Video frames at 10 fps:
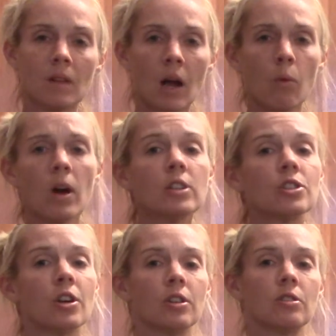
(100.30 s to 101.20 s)
I want to
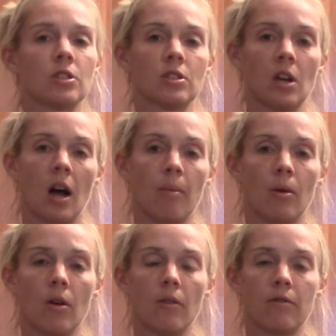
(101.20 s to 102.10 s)
show you just a
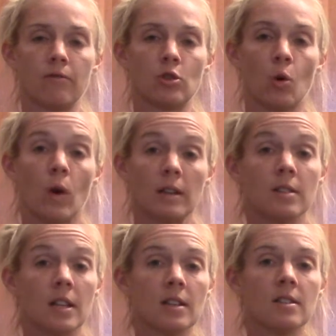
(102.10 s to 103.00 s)
couple of
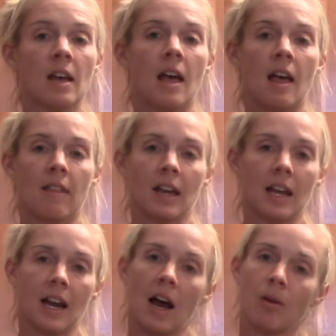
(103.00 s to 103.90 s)
choices that
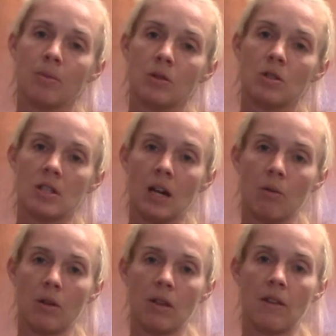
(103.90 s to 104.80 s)
can help you
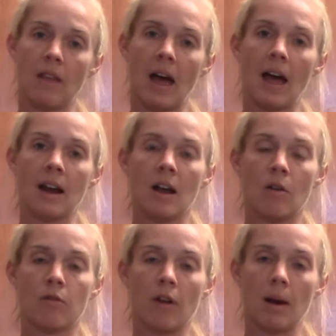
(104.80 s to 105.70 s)
stick within that
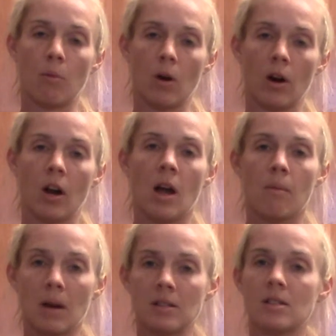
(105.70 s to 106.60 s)
framework
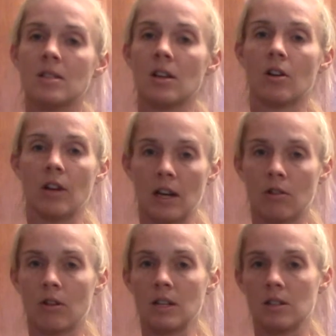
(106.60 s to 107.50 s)
but still
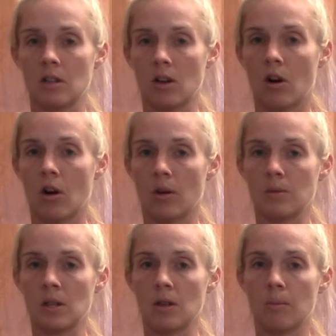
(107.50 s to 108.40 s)
increase the
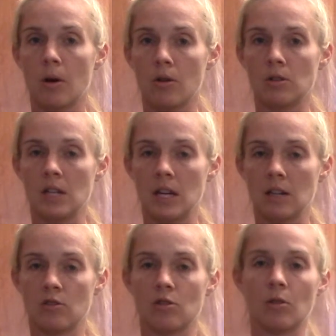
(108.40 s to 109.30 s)
carbs and the
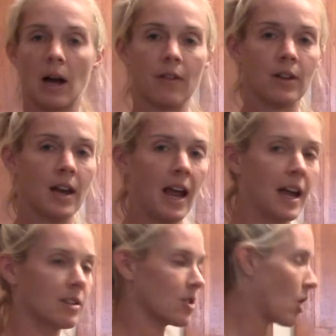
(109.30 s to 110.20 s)
proteins throughout the
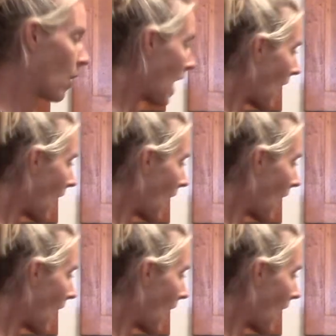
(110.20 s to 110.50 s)
day. So